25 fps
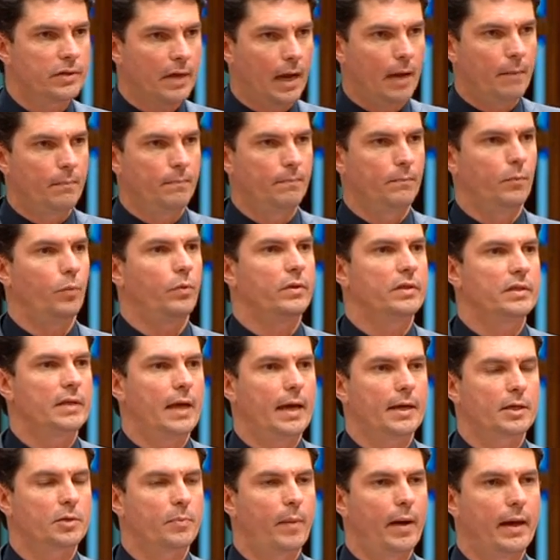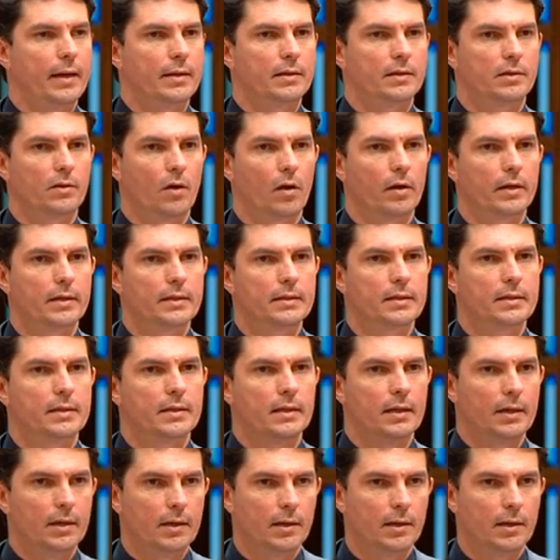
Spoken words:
up with taxpayers' dollars,